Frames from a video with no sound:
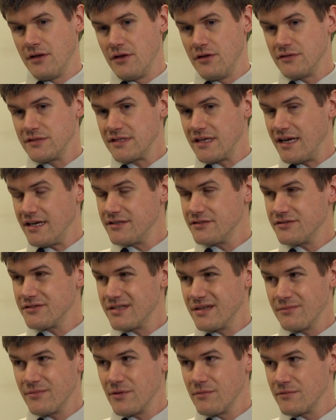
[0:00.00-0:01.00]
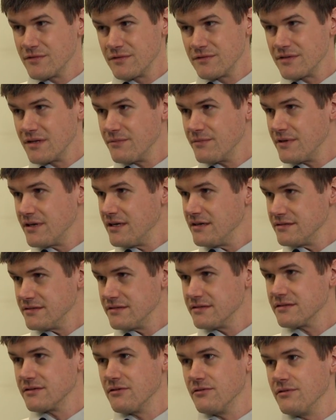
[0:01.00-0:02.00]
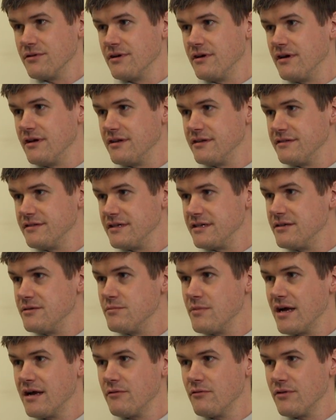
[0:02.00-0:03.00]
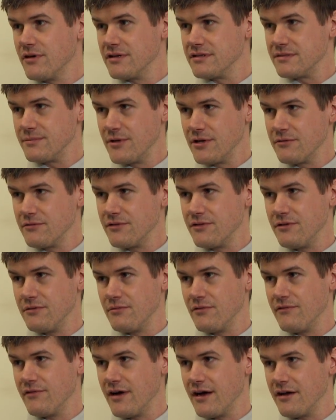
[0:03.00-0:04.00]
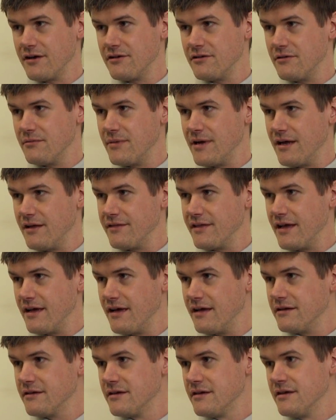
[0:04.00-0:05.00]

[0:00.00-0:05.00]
signs or symptoms of something else that's going on, and that you might want to speak with your provider about that.